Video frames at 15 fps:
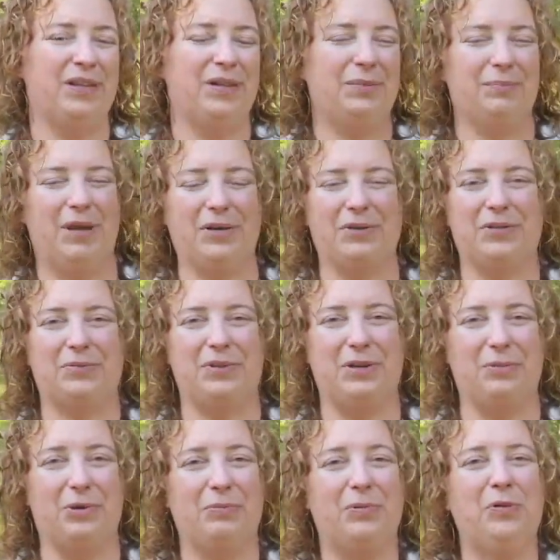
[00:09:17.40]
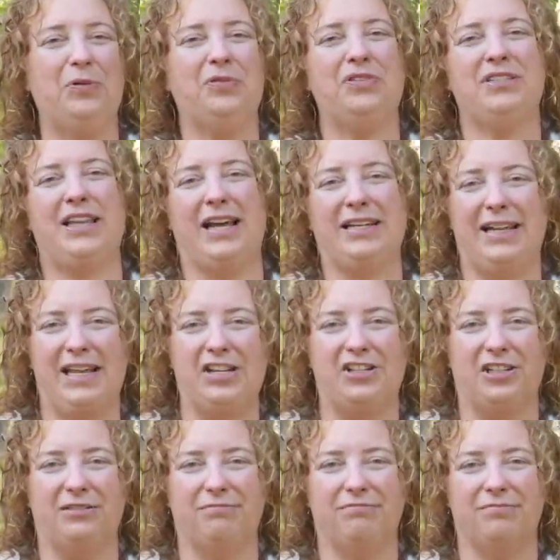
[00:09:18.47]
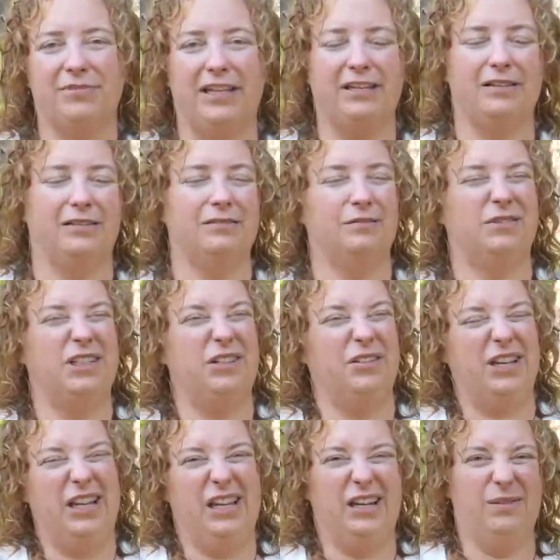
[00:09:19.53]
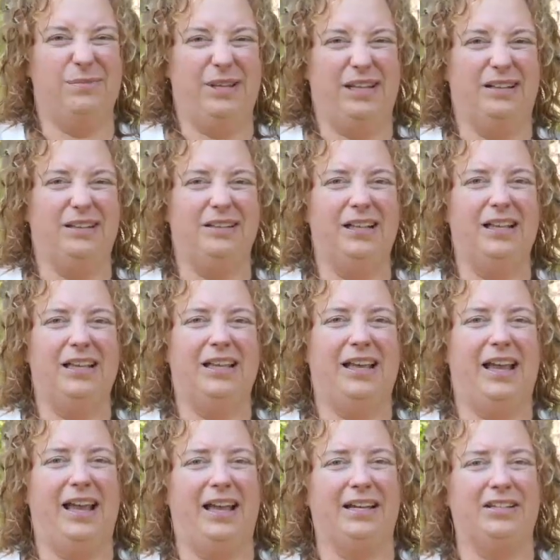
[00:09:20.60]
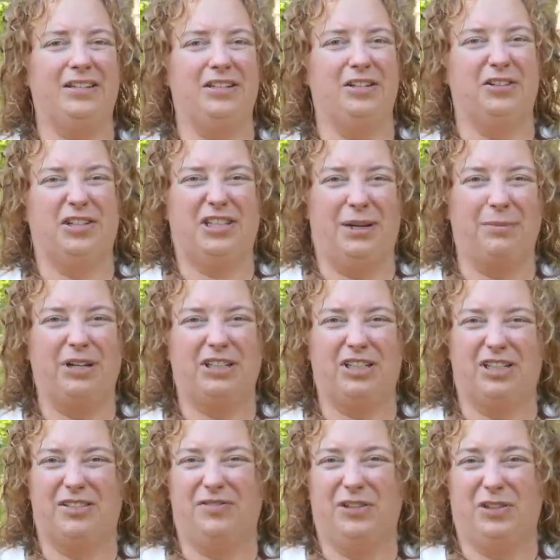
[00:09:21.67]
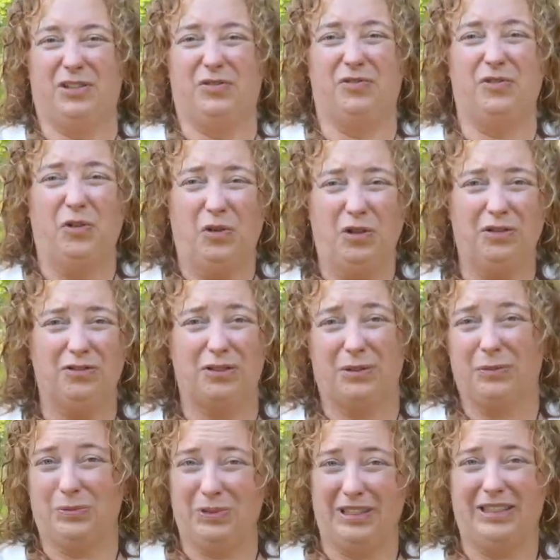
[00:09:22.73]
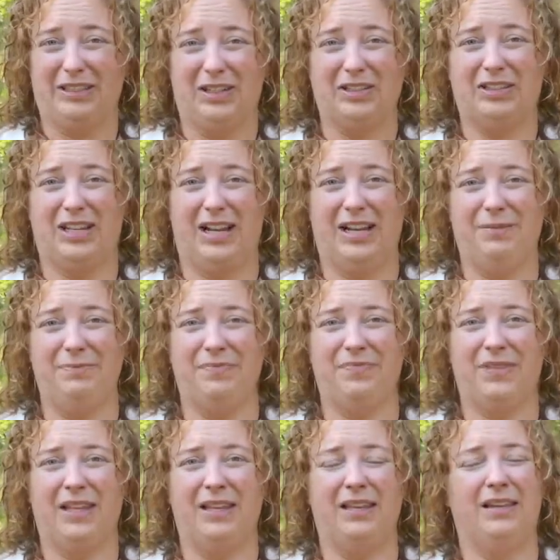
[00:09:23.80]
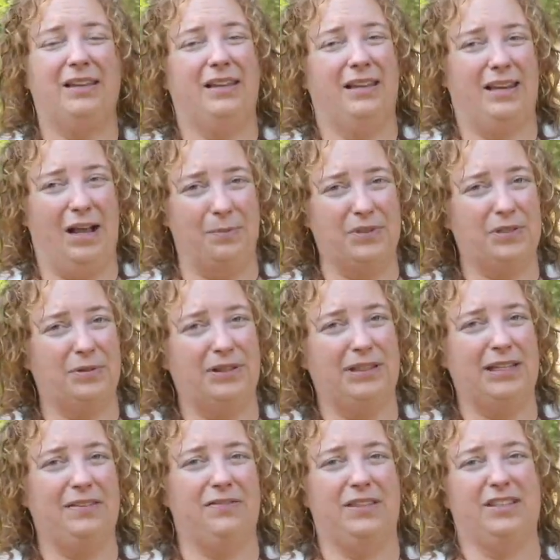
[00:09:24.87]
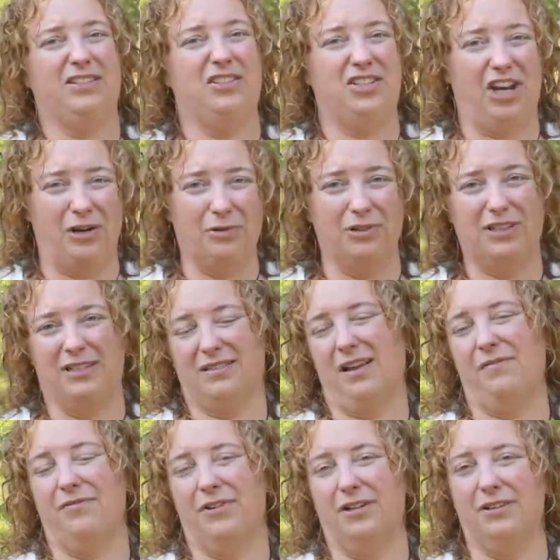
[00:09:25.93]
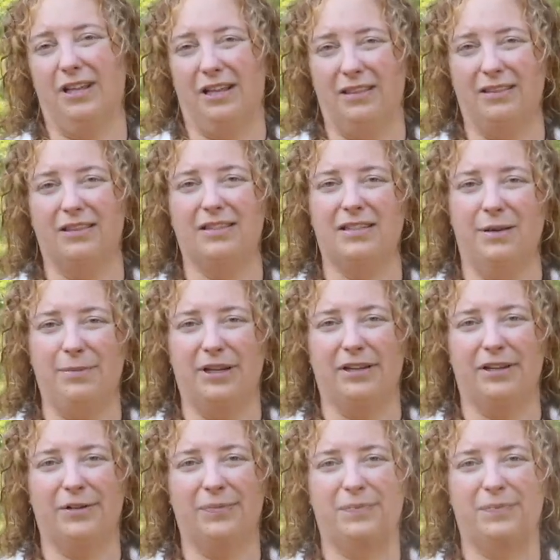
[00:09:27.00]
Meadowsweet removes stagnation, like when you eat a meal and your stomach just feels full for a really long time. It helps to relieve this general discomfort in the stomach.